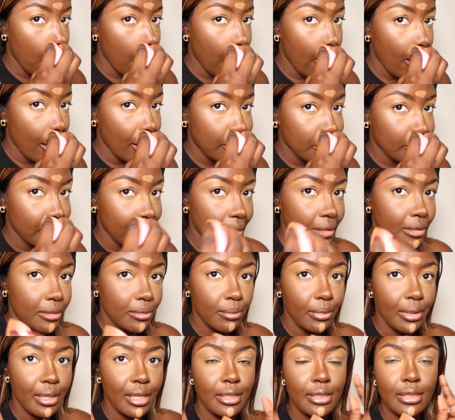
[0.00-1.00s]
I try to
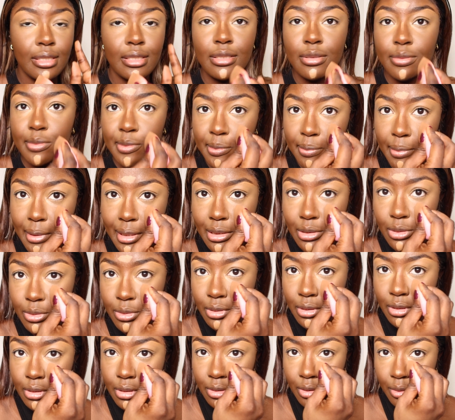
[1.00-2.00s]
blend it in my
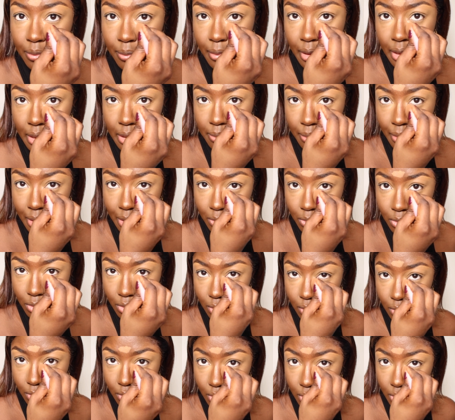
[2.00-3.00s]
nose so it makes my nose
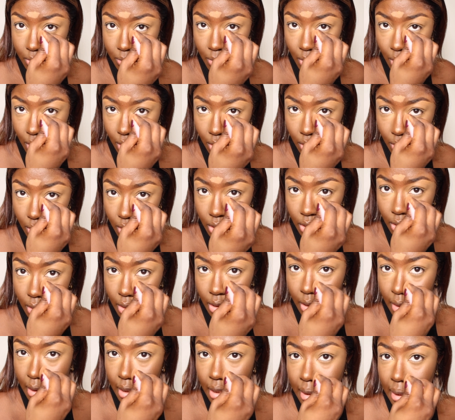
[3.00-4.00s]
look smaller.
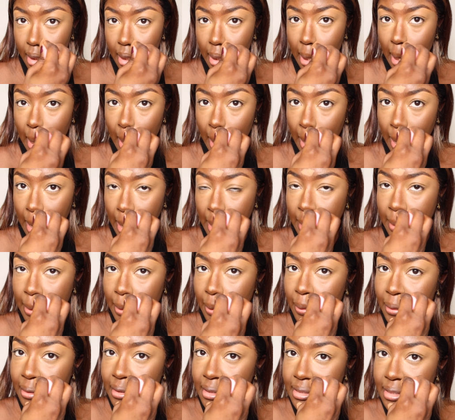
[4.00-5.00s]
And
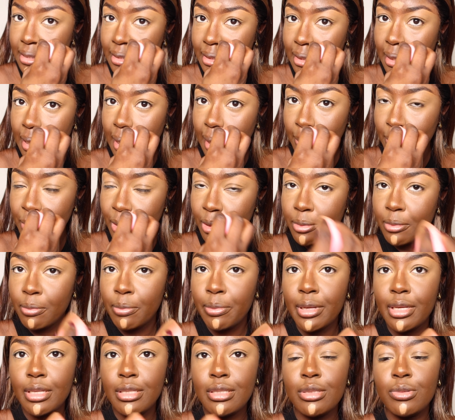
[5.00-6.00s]
honestly, I'm not the
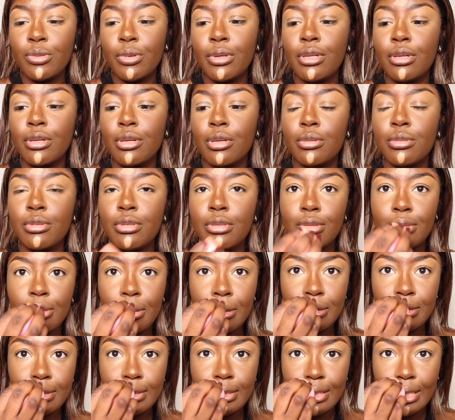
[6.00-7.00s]
best when it comes to
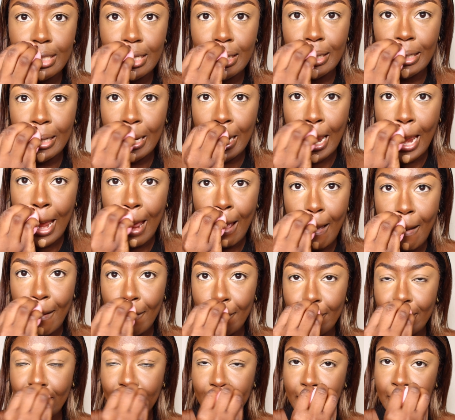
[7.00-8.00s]
concealing
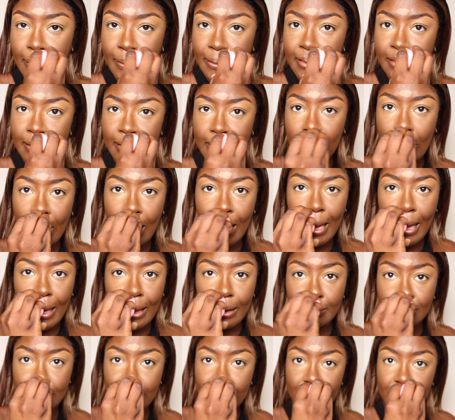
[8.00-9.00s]
my nose.
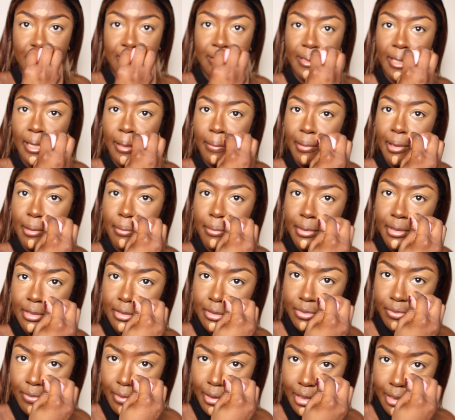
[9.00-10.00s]
I'm still trying my
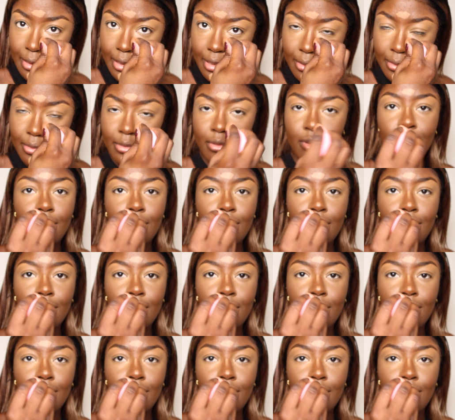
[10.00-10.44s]
best right now.